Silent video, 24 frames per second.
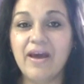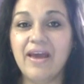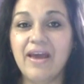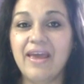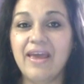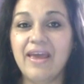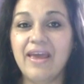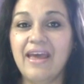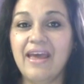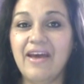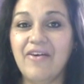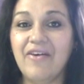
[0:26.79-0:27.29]
I
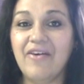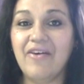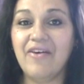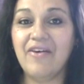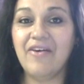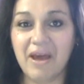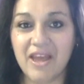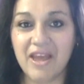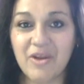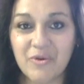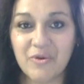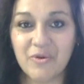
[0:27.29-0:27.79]
have
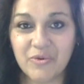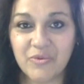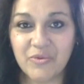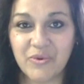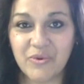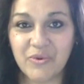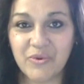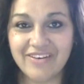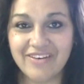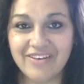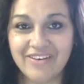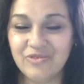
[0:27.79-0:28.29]
my own
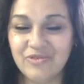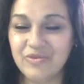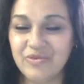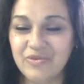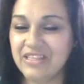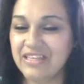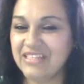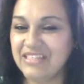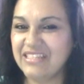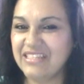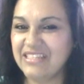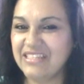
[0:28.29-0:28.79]
way of doing
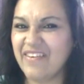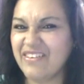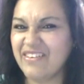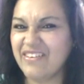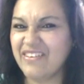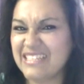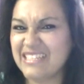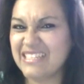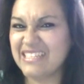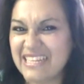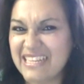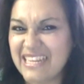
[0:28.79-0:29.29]
things. I have
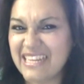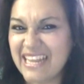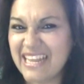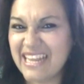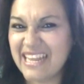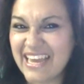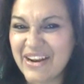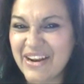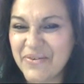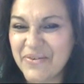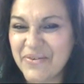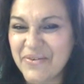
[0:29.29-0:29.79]
a
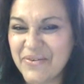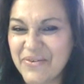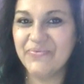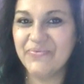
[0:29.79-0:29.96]
slight